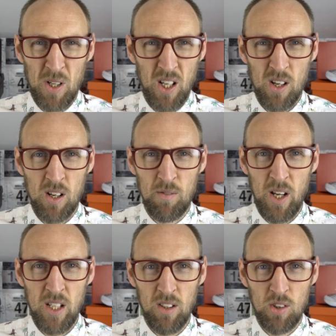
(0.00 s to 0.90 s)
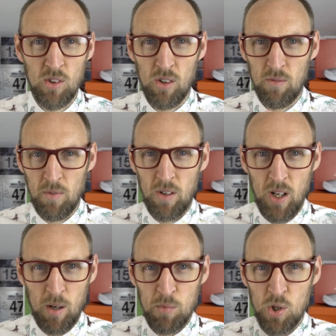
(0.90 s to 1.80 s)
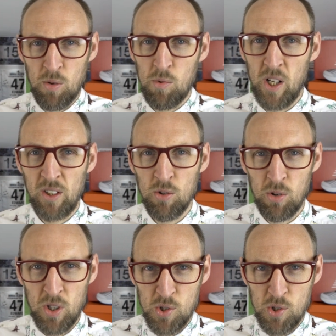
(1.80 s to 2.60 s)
my heart rate got up to what I call